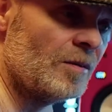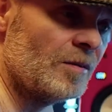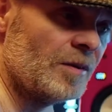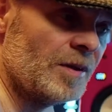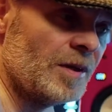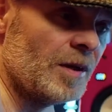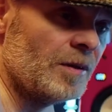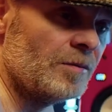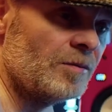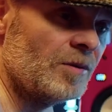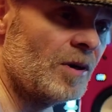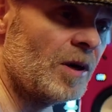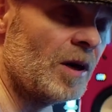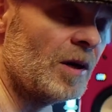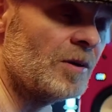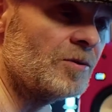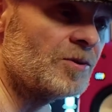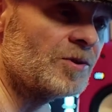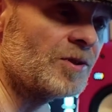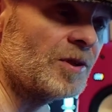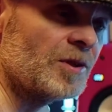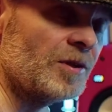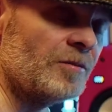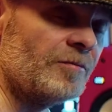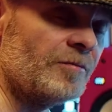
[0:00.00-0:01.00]
close
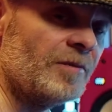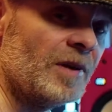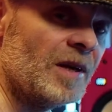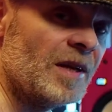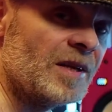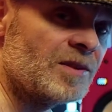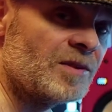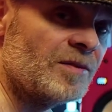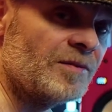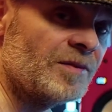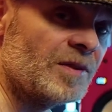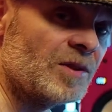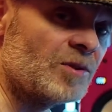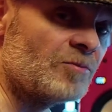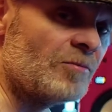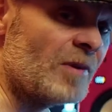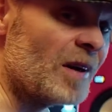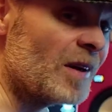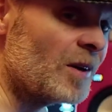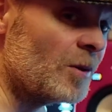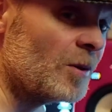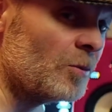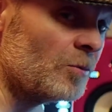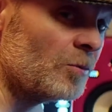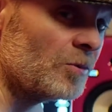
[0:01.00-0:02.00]
to the release of this
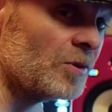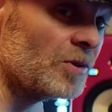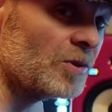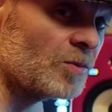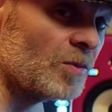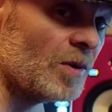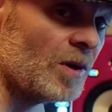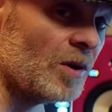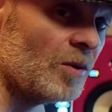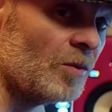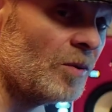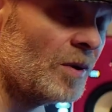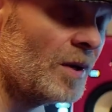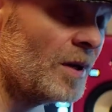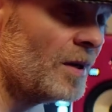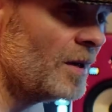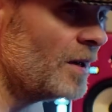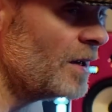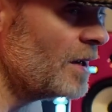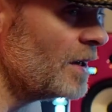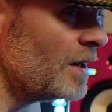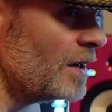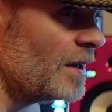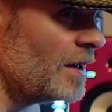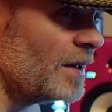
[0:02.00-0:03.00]
record as well,
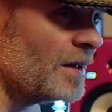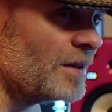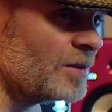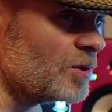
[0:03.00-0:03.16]
is all